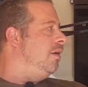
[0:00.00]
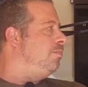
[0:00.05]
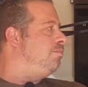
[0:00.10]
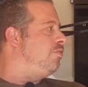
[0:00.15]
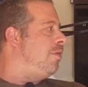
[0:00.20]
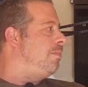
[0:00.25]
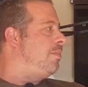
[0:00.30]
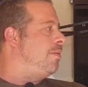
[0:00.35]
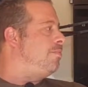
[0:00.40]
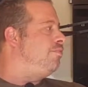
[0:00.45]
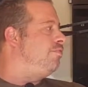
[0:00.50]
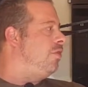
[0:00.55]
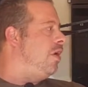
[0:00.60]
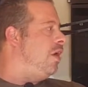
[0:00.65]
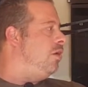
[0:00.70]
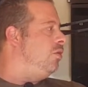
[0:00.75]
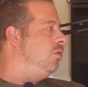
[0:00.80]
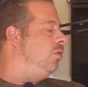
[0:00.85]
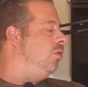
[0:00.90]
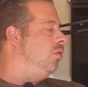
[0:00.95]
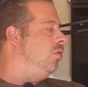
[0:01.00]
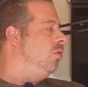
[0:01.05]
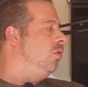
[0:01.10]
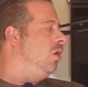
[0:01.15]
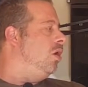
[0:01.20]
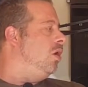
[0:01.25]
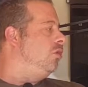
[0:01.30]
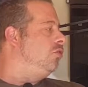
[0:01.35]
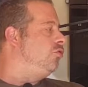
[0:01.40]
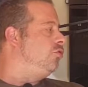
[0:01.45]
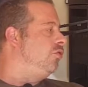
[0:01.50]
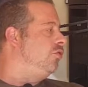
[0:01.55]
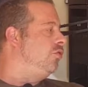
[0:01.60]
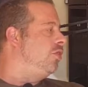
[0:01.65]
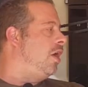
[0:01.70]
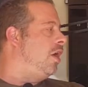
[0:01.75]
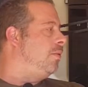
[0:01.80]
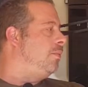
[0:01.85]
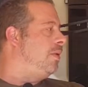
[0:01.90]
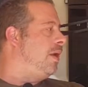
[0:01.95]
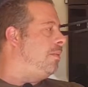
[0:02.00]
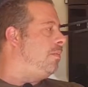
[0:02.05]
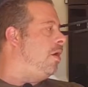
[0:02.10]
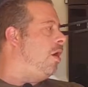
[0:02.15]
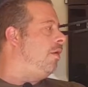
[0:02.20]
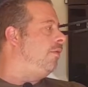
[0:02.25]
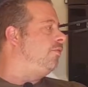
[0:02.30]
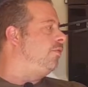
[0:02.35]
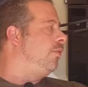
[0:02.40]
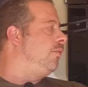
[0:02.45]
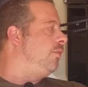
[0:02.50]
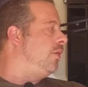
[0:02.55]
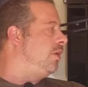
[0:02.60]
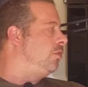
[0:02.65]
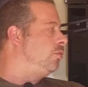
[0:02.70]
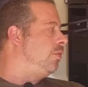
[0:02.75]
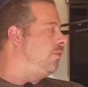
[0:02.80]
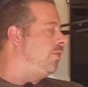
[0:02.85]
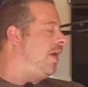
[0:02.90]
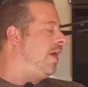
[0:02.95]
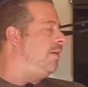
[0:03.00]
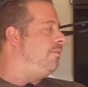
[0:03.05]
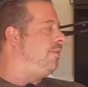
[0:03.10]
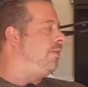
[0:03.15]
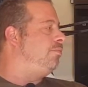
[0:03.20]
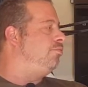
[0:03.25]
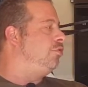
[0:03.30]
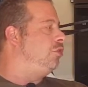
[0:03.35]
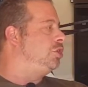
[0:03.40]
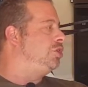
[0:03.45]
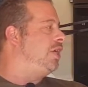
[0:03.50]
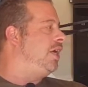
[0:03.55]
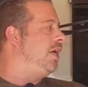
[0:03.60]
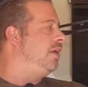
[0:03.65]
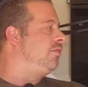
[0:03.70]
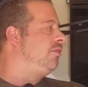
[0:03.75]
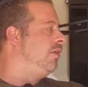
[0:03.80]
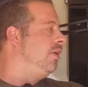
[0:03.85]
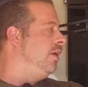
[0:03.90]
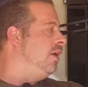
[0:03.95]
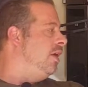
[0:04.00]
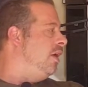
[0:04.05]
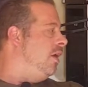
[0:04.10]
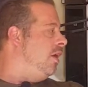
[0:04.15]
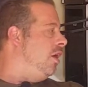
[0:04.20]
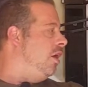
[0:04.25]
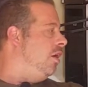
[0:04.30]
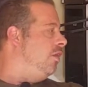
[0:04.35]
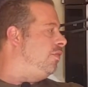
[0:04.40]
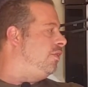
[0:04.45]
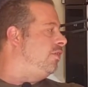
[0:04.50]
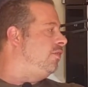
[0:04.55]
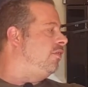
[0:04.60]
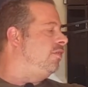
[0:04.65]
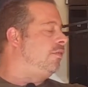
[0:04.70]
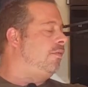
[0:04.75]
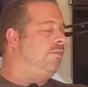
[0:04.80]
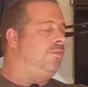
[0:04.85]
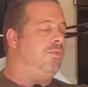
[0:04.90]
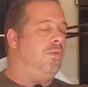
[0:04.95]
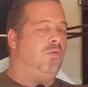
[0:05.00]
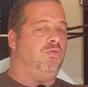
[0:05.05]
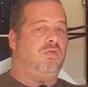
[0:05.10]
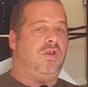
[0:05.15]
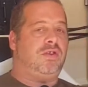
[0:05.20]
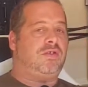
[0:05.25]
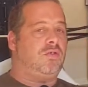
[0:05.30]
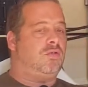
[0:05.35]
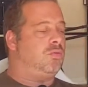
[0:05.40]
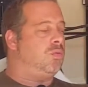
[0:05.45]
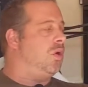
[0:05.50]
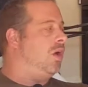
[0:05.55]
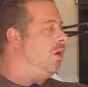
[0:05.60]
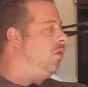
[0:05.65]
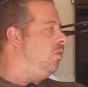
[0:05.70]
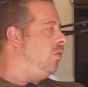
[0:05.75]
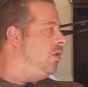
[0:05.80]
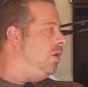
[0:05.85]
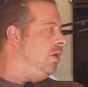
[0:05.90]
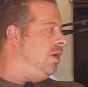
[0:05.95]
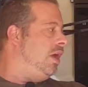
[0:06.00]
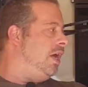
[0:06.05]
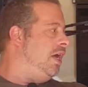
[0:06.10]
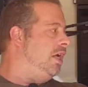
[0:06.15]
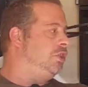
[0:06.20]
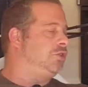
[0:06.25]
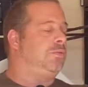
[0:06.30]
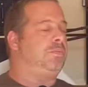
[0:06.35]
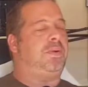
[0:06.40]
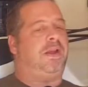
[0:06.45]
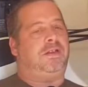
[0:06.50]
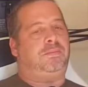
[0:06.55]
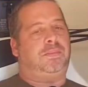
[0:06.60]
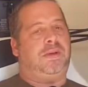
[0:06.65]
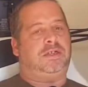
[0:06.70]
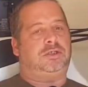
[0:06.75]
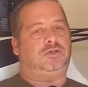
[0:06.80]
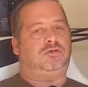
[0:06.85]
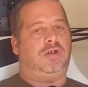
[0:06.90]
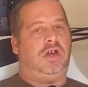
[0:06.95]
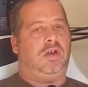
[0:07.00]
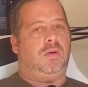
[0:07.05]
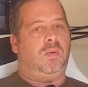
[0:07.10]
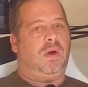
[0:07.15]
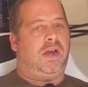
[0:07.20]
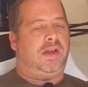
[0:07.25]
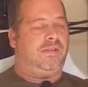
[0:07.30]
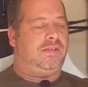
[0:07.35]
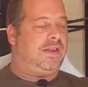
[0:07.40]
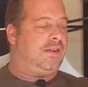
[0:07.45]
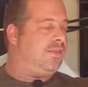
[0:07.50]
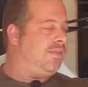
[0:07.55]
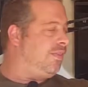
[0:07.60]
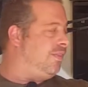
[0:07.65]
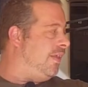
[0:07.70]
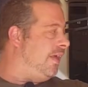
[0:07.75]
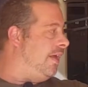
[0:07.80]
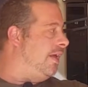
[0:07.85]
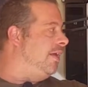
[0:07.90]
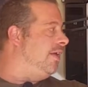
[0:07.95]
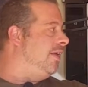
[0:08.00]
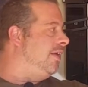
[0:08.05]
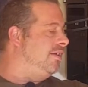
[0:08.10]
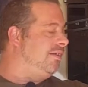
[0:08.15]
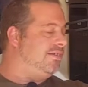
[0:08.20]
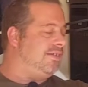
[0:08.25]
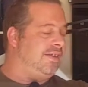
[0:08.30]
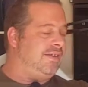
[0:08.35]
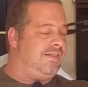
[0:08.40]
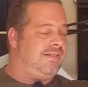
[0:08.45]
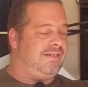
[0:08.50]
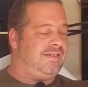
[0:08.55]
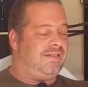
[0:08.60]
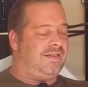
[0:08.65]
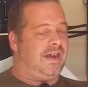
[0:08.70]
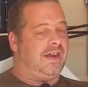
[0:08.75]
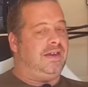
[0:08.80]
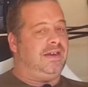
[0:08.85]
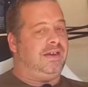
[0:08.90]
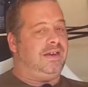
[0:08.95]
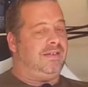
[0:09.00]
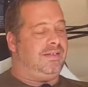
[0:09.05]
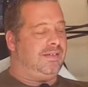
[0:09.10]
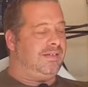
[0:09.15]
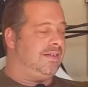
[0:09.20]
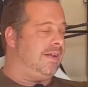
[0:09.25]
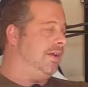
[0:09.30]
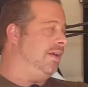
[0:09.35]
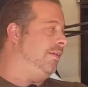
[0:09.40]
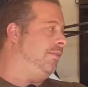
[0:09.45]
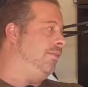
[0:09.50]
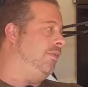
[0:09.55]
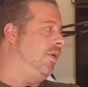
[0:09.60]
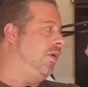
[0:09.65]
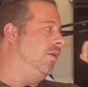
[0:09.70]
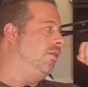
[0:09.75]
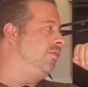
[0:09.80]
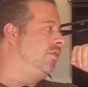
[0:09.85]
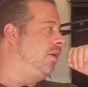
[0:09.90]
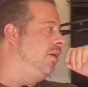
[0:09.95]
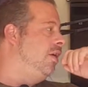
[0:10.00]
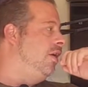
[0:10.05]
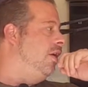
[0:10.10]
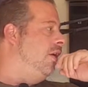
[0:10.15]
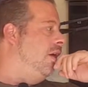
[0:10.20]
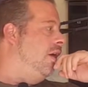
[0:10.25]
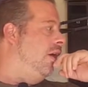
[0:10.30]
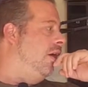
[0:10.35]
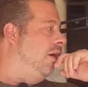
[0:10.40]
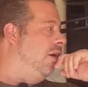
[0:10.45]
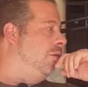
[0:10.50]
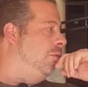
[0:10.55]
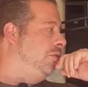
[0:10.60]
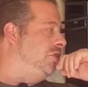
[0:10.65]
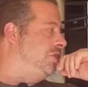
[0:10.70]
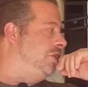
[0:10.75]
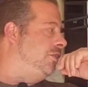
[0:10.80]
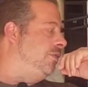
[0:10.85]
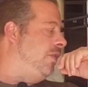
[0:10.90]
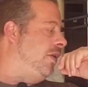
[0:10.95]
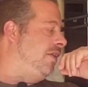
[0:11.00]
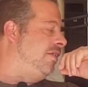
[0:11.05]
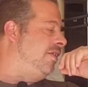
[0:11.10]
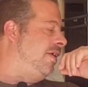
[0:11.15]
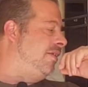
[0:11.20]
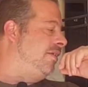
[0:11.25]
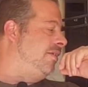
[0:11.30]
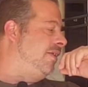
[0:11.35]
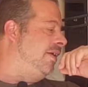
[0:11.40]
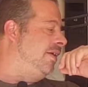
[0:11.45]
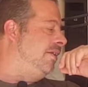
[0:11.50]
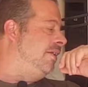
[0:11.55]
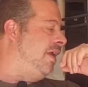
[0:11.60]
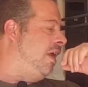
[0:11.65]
Premiere Pro, or as soon as I open up After Effects with a heavy project, this is on full res as well, it just plays back straight away. This thing is insanely fast, which is fantastic.